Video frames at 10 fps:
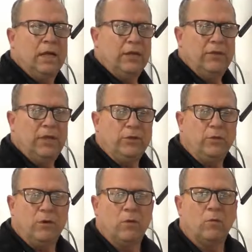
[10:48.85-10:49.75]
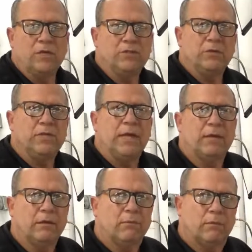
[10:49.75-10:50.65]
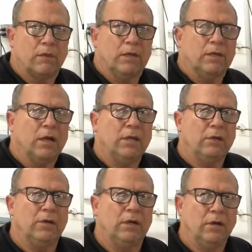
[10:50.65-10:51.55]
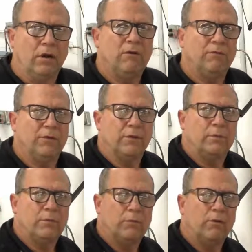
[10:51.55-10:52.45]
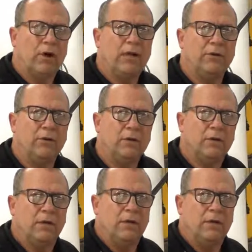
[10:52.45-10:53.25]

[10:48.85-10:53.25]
and then you know once you take the cutting unit off of the grinder,